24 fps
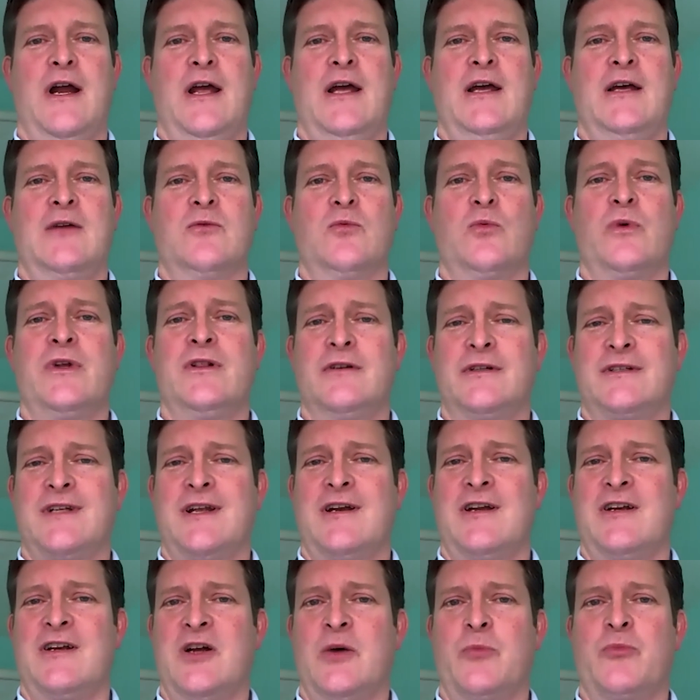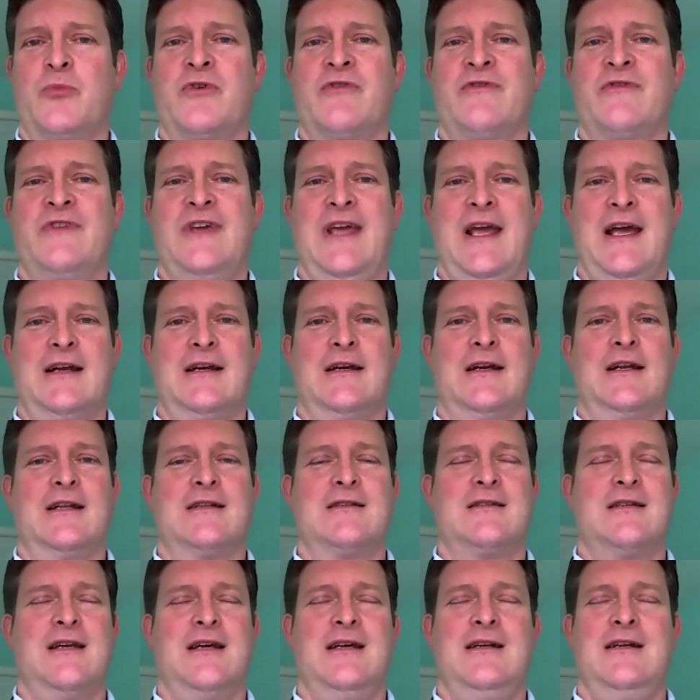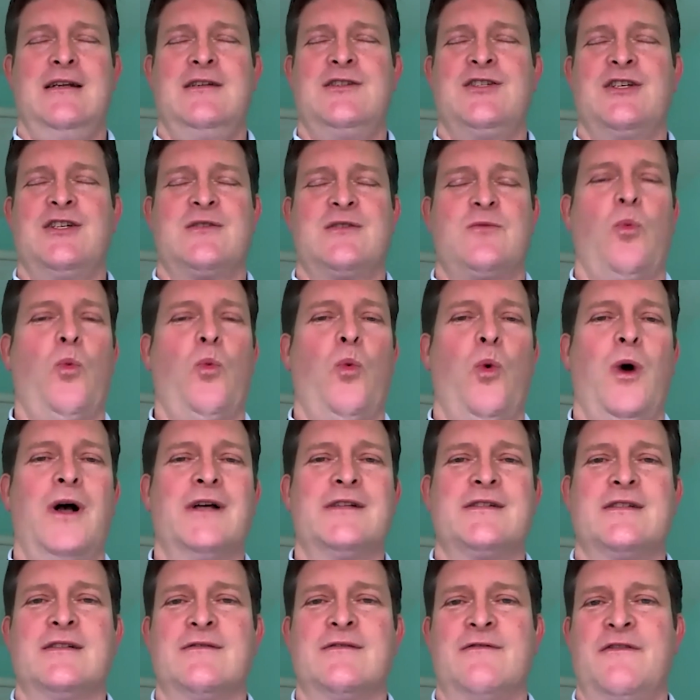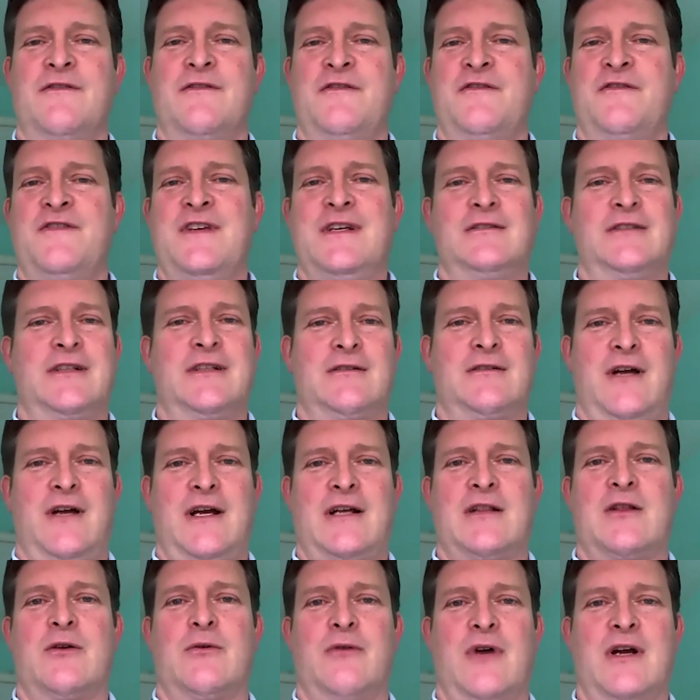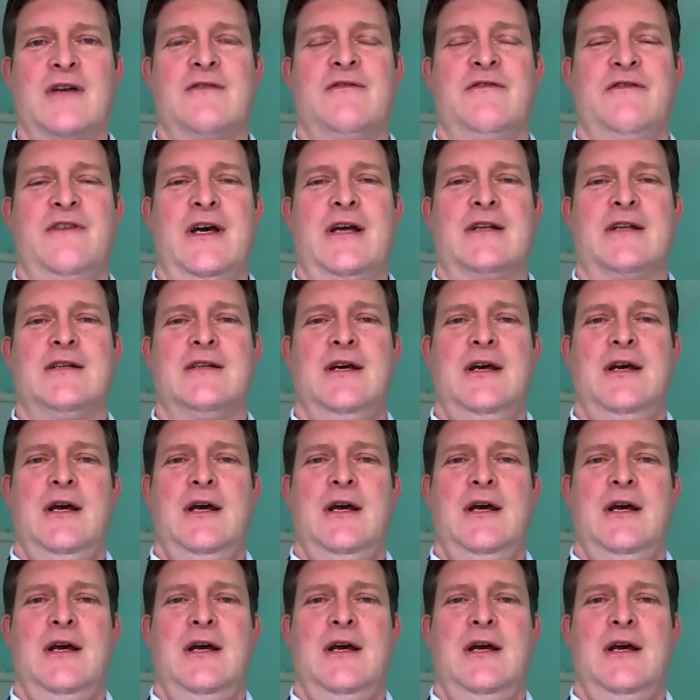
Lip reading: and we looked at a number of candidates, and it just wasn't feeling like the right fit.